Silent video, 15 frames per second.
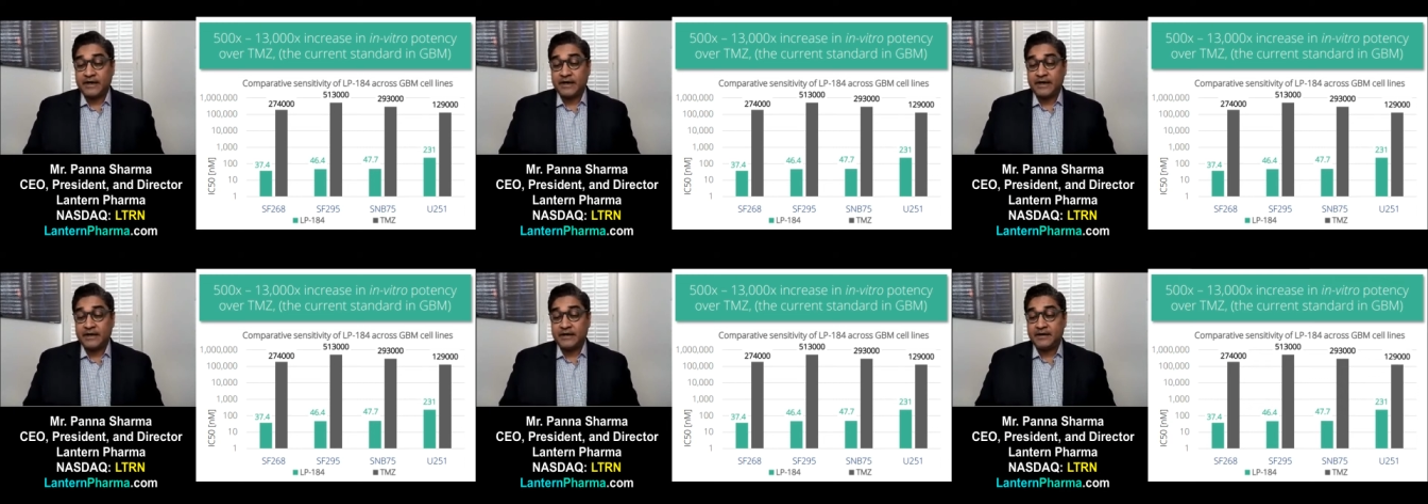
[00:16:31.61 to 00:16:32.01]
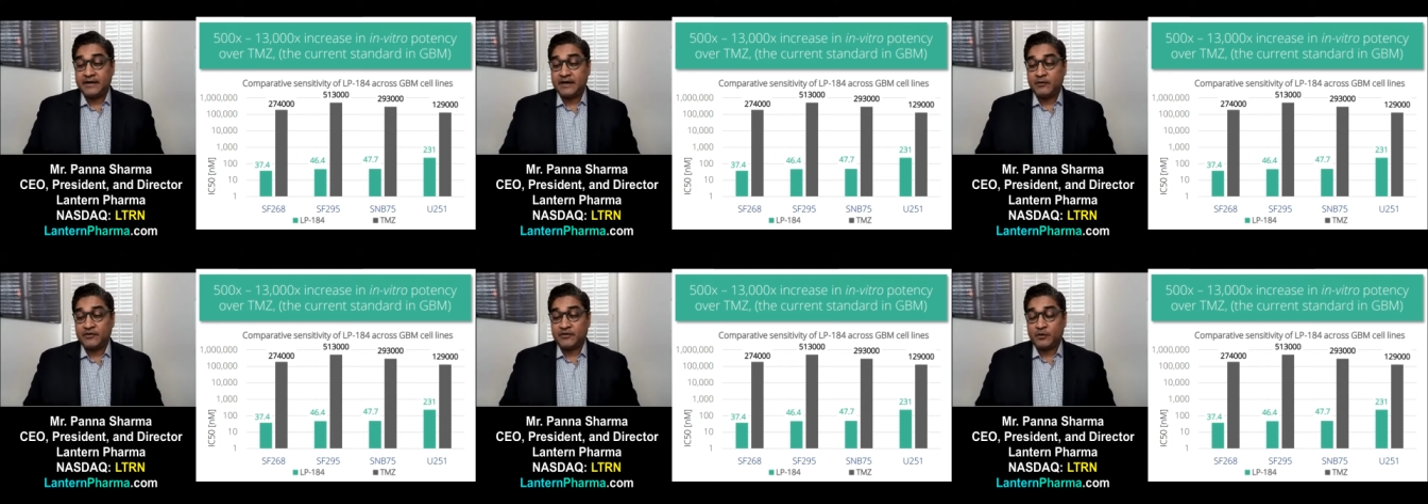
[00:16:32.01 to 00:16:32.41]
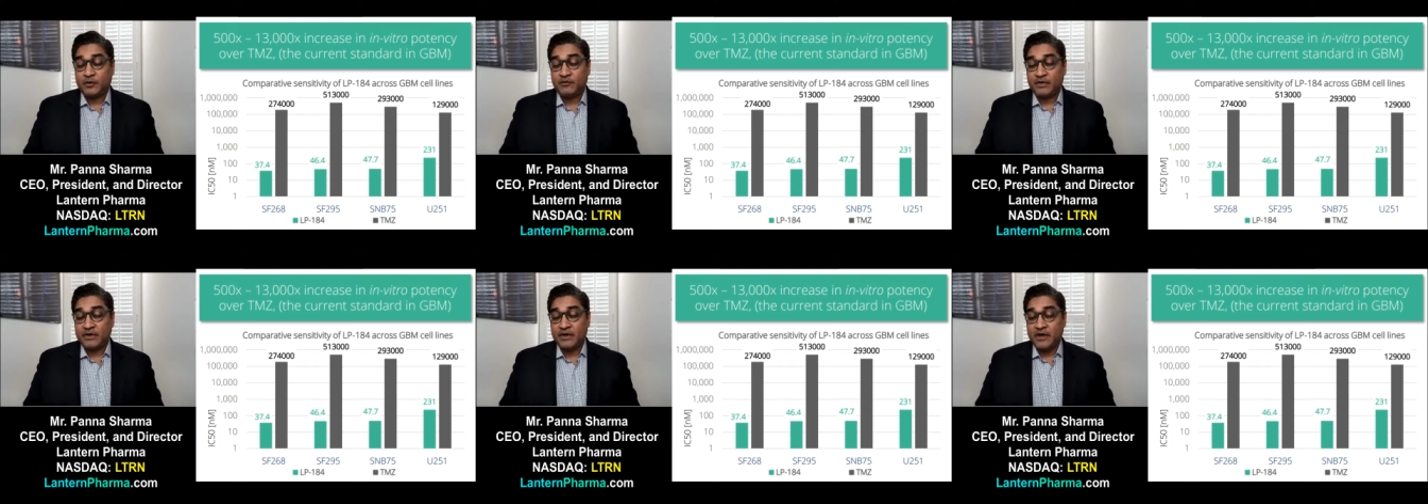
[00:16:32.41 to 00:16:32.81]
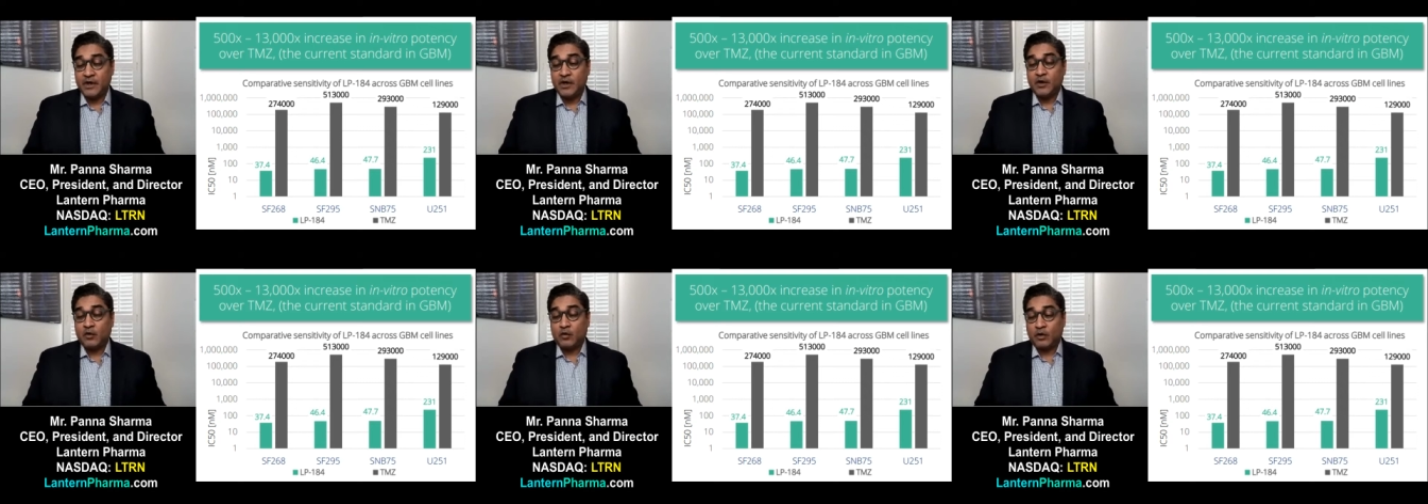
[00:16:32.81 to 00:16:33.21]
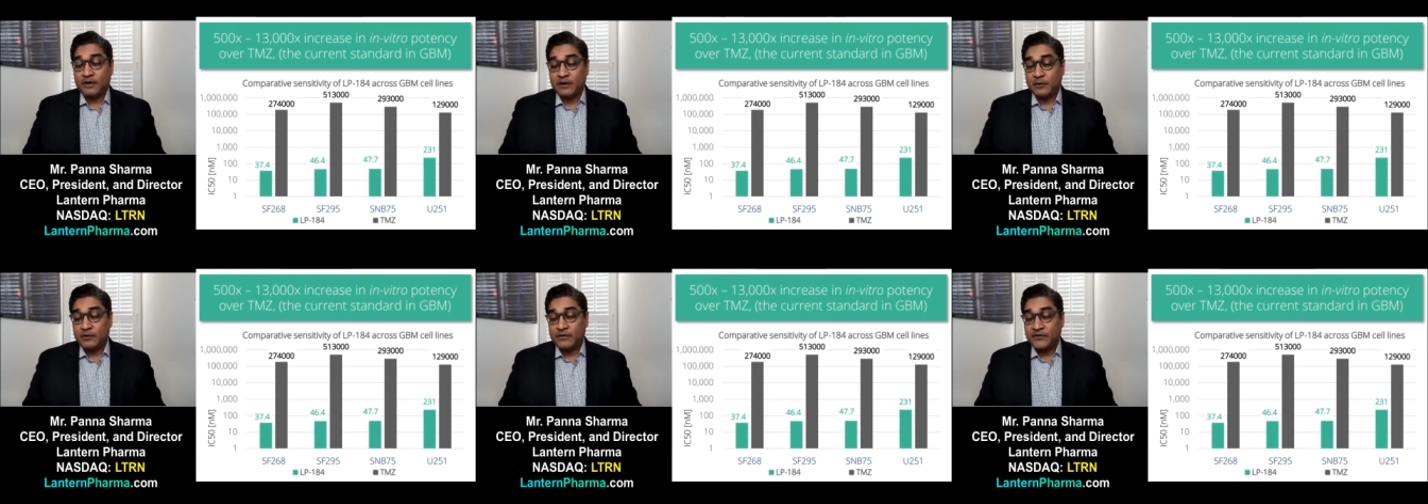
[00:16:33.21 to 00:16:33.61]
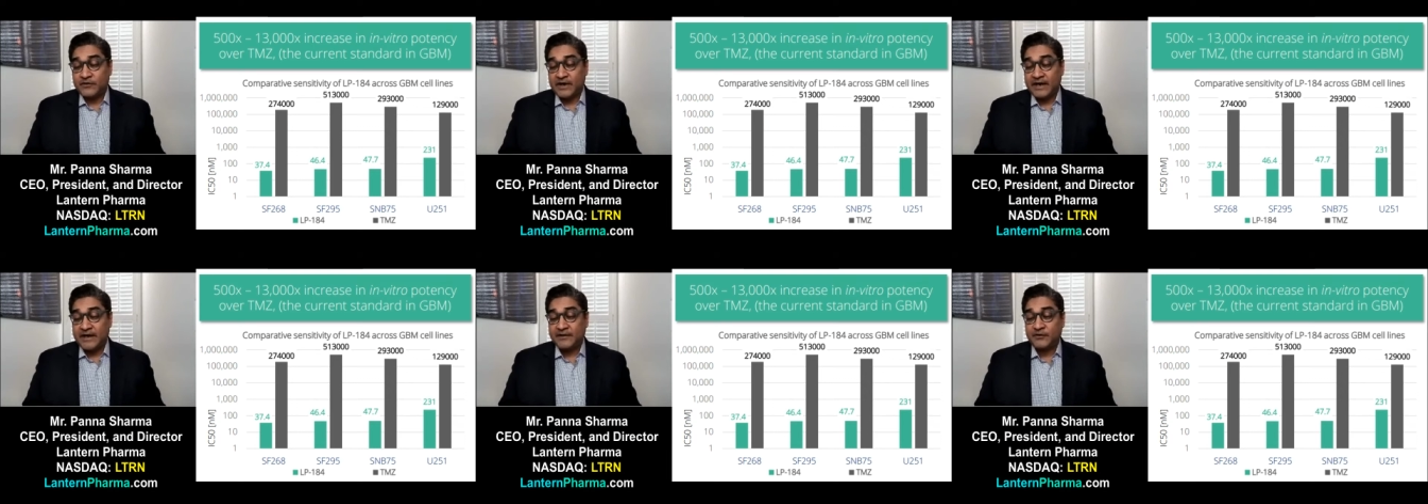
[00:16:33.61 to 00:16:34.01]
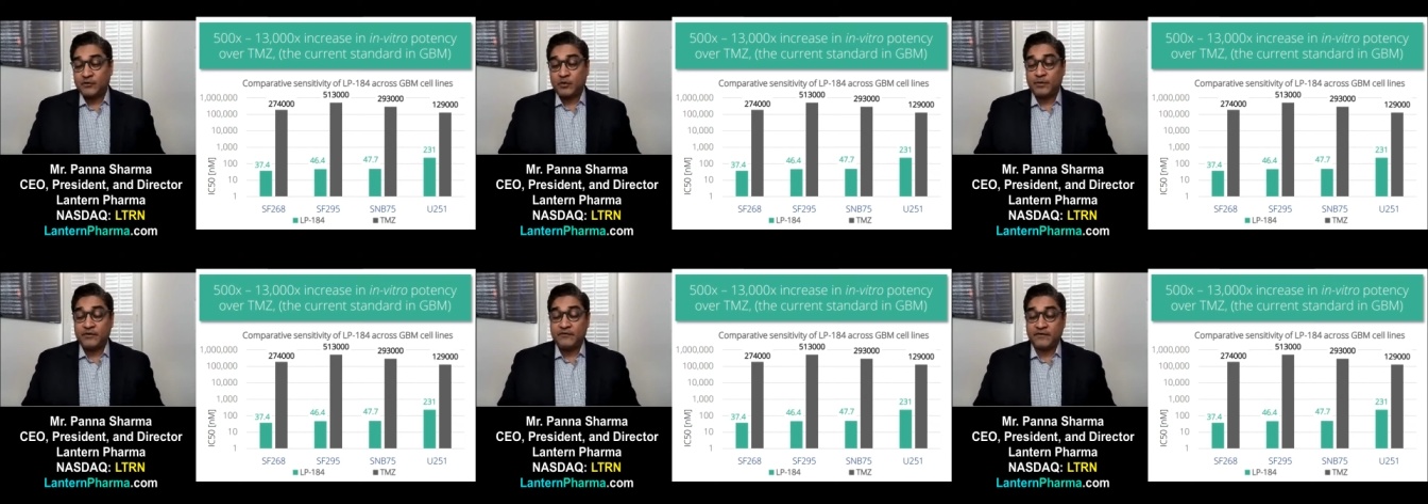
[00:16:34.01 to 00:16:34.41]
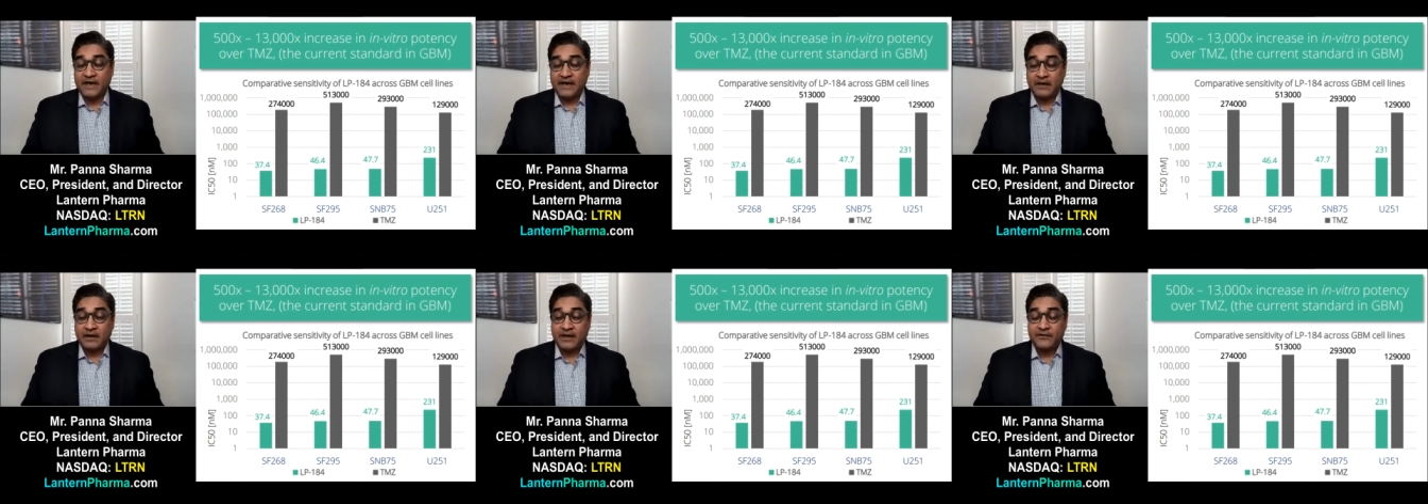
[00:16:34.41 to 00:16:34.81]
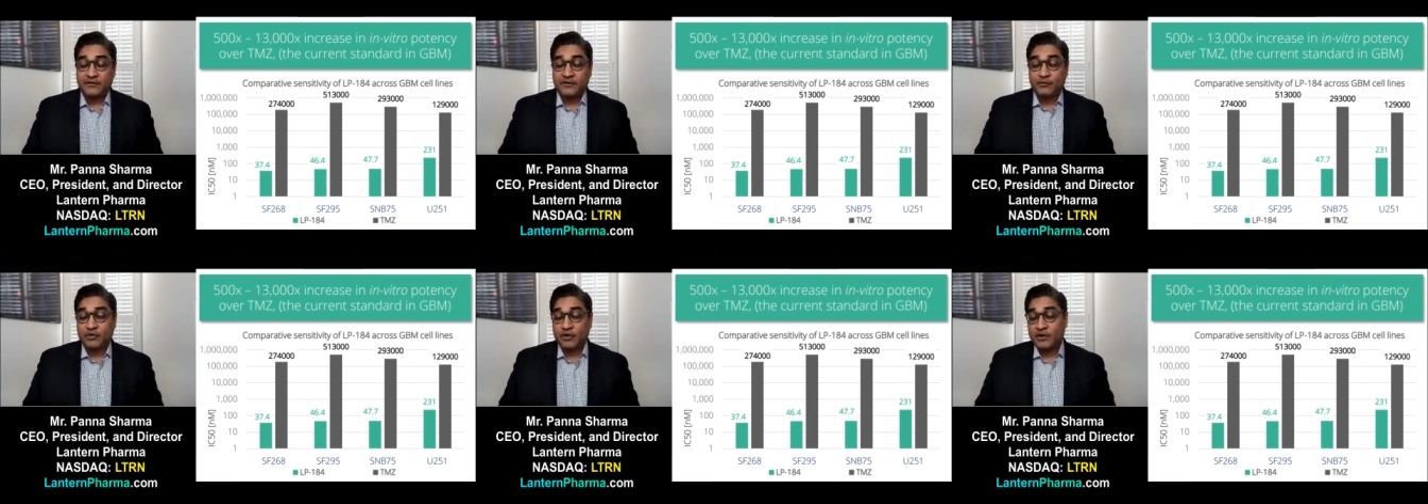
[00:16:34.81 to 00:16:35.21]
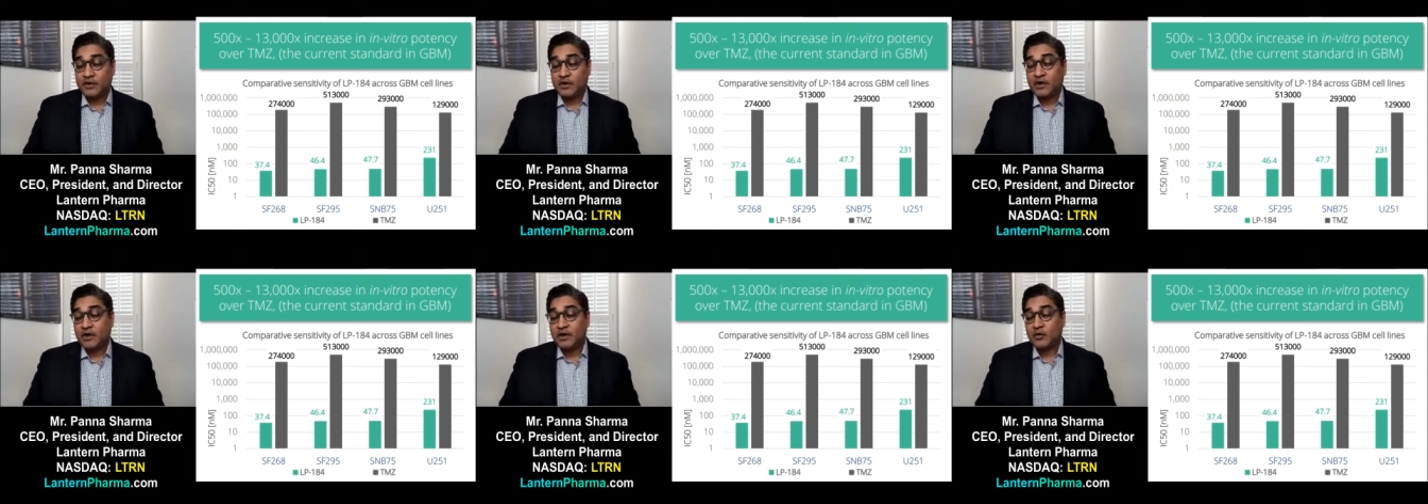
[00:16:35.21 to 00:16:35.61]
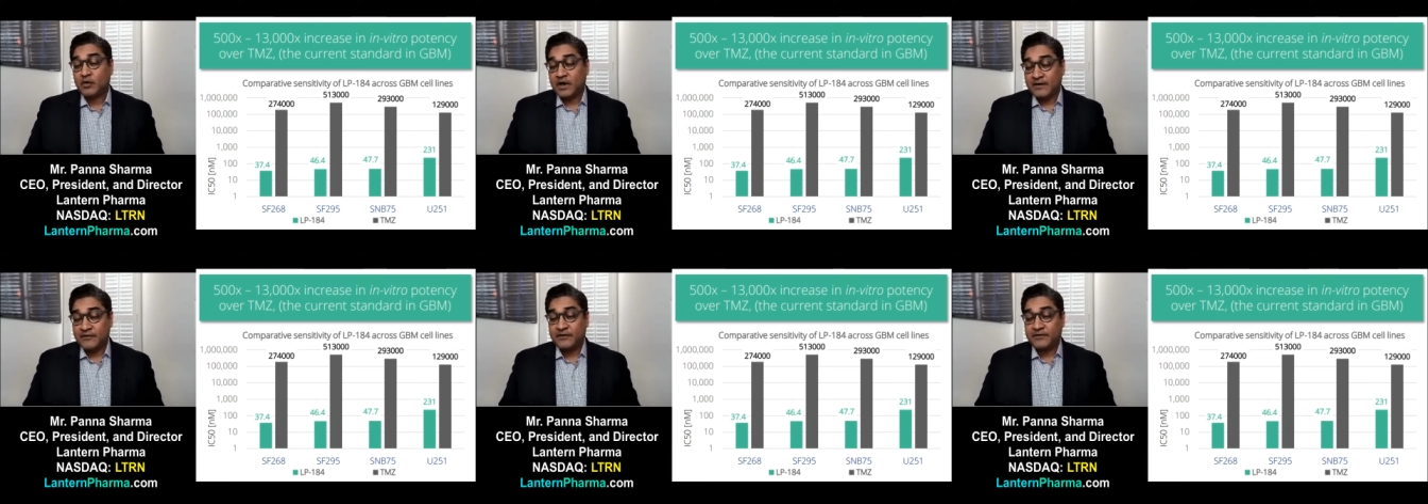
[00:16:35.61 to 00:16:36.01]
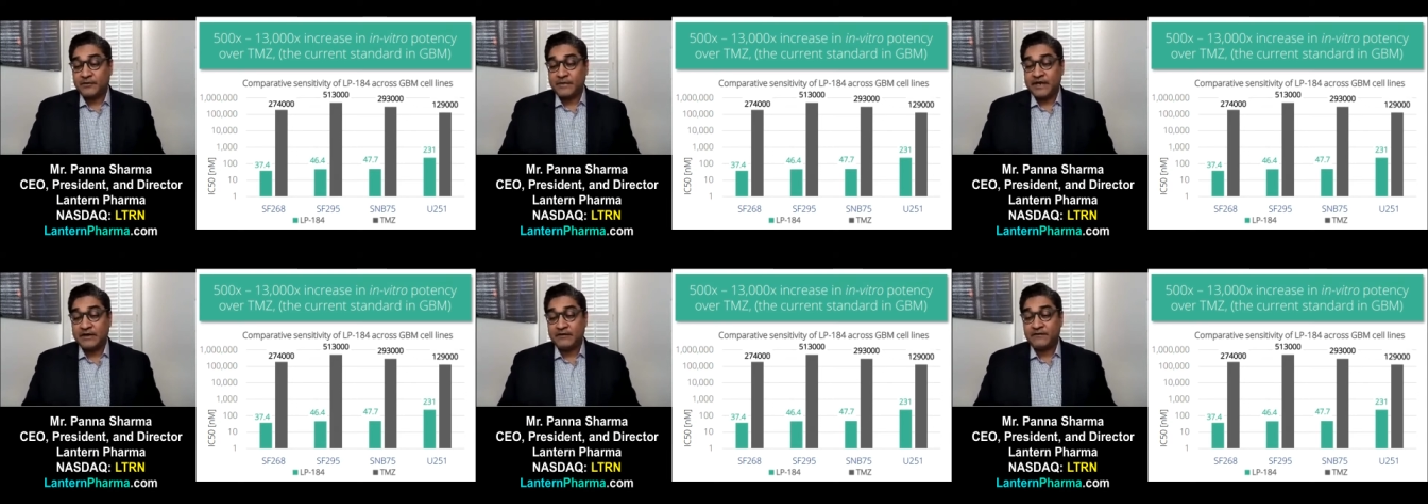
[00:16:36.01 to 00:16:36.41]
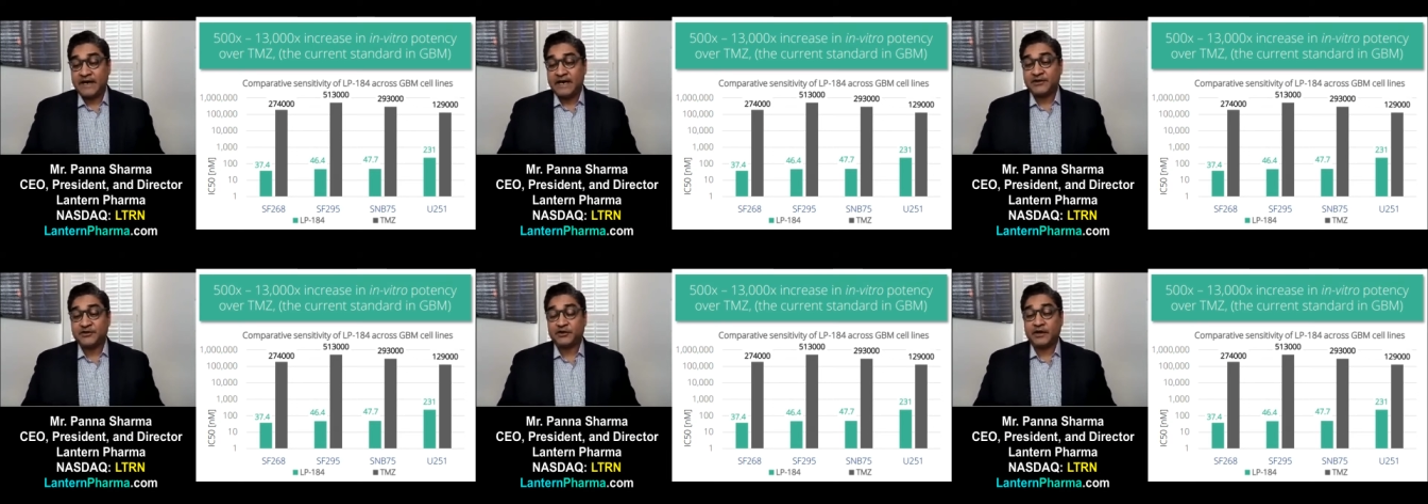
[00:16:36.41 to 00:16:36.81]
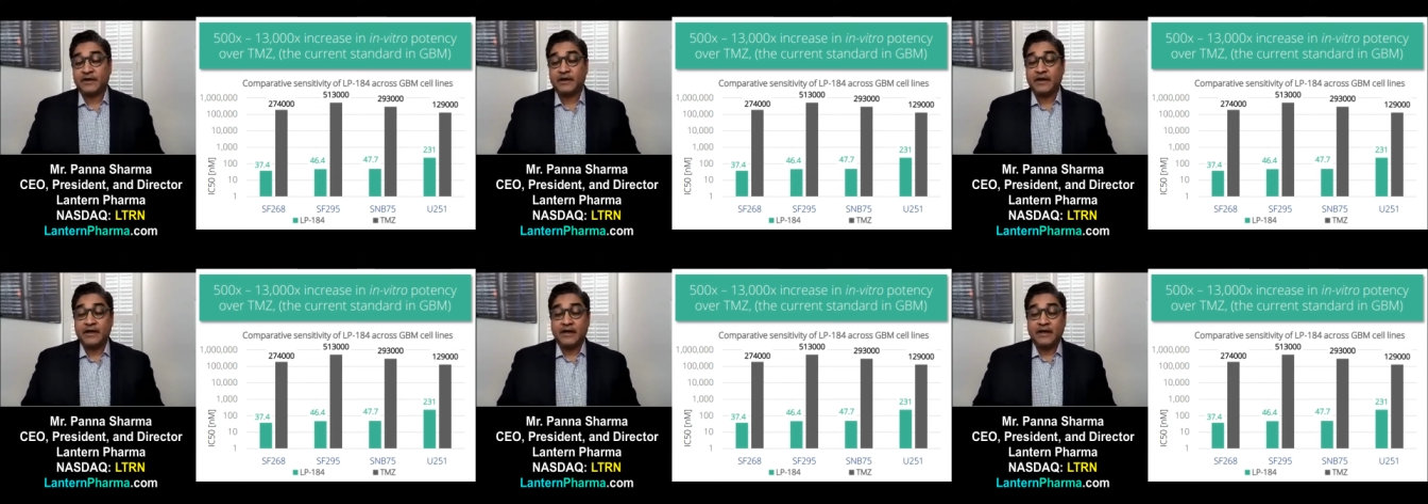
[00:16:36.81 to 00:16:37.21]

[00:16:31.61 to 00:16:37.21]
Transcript: And uh, so we've been working with sites, we've been finalizing the protocol, we're obviously manufacturing,